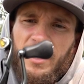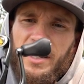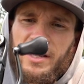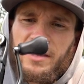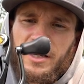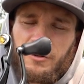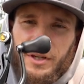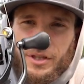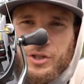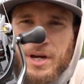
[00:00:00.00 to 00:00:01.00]
And I think it'll
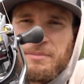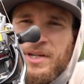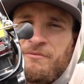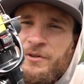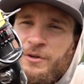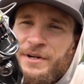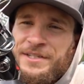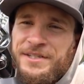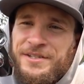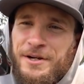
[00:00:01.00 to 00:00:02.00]
get the job done for the
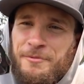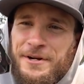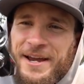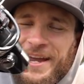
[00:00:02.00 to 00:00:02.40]
rest of the summer,